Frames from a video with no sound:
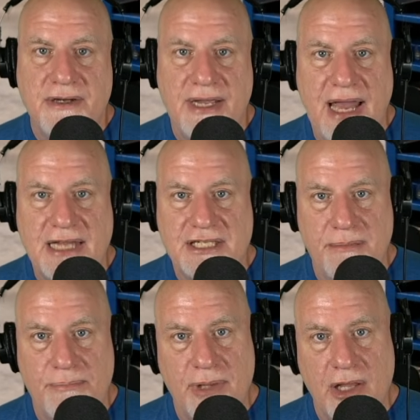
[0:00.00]
and actually
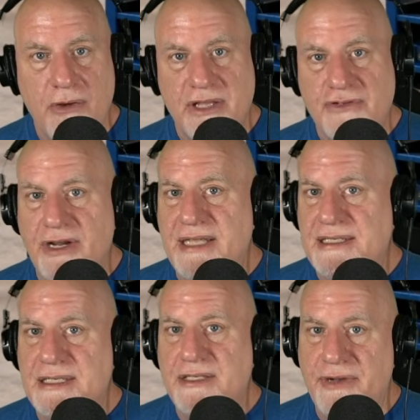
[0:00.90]
blow the
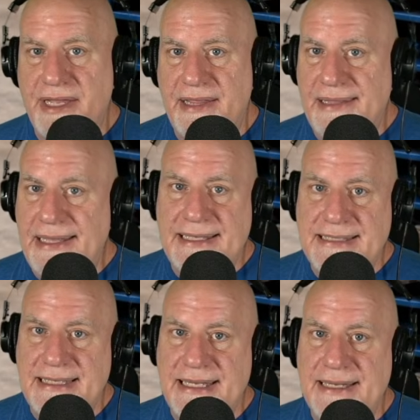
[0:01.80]
transistor in the
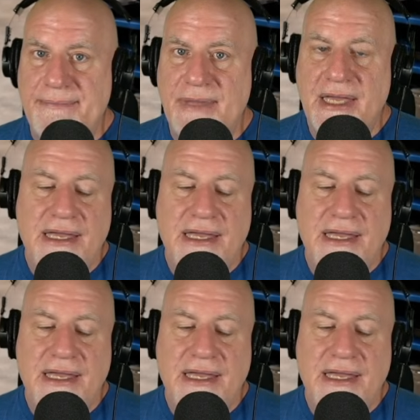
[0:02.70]
ECM.